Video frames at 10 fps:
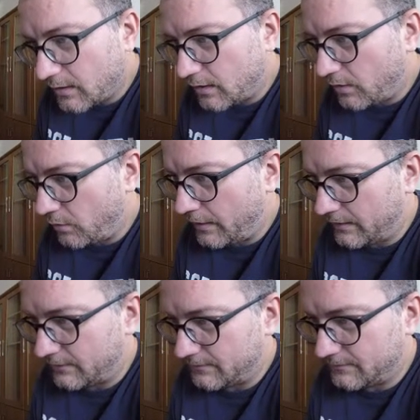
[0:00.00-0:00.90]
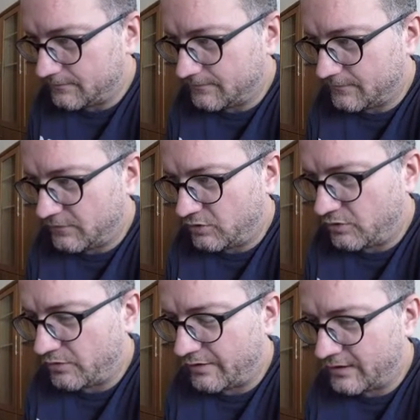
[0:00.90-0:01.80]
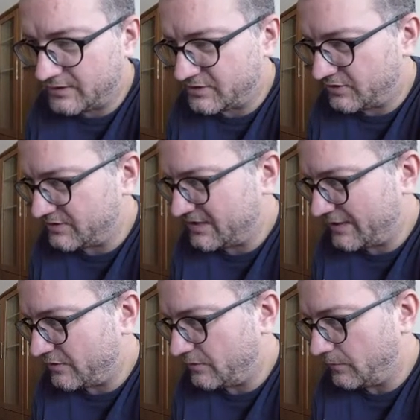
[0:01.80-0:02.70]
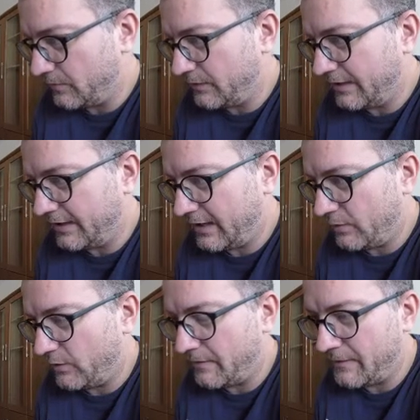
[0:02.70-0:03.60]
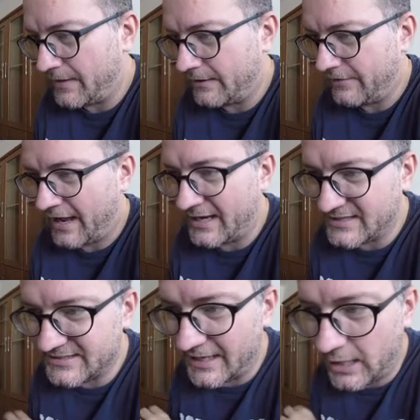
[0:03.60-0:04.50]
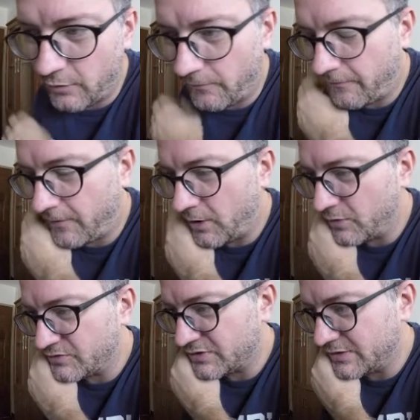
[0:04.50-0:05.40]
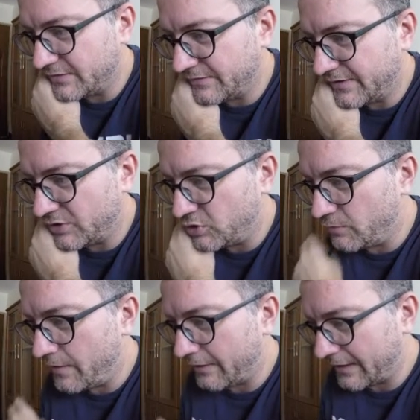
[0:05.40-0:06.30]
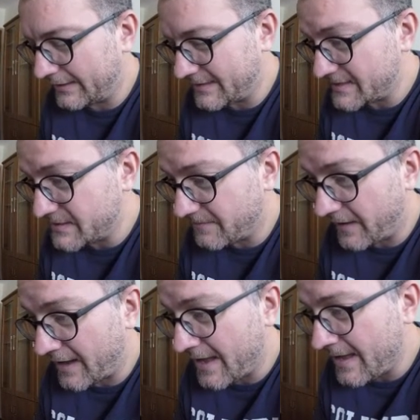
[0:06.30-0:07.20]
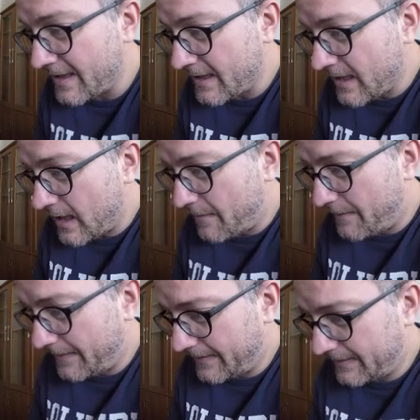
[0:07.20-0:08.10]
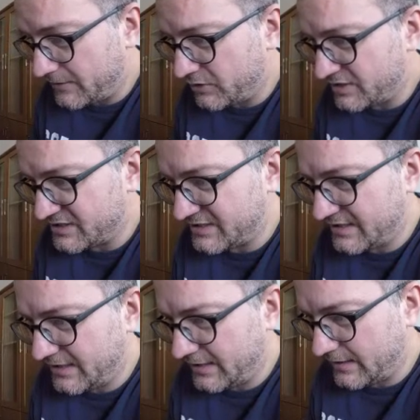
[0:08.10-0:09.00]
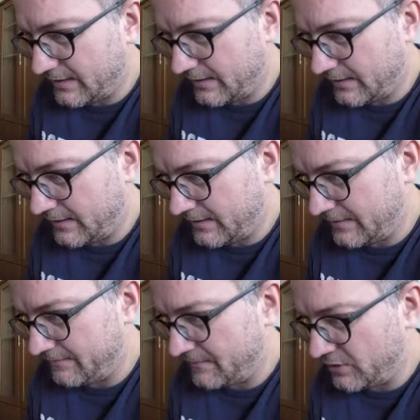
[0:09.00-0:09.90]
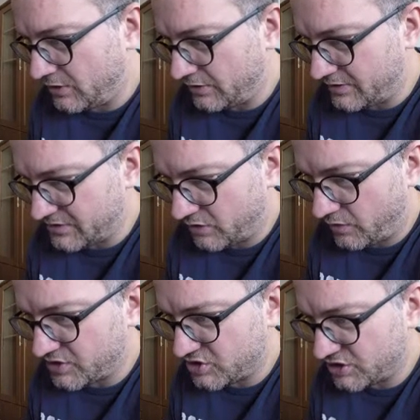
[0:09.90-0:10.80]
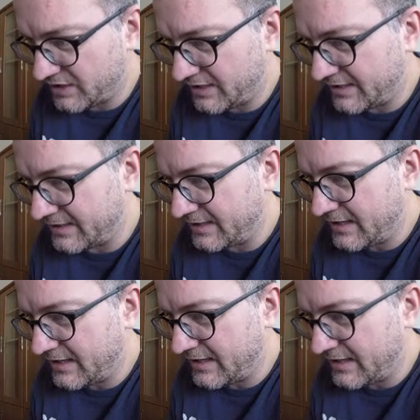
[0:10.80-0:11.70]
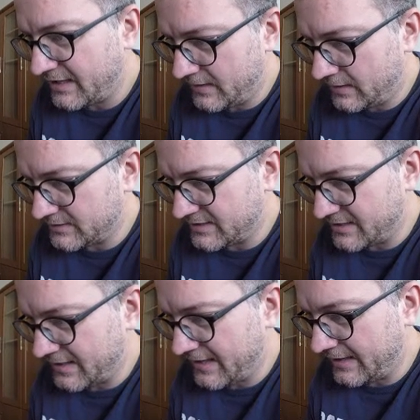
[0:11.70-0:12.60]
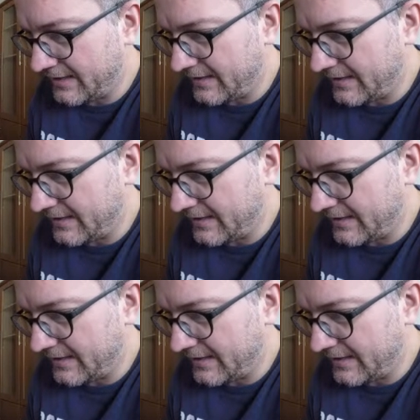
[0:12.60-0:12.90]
URL is not terrible. It would be better if it had a Stack Overflow sort of numeric identifier. But you can see, there's the question here and the answer there.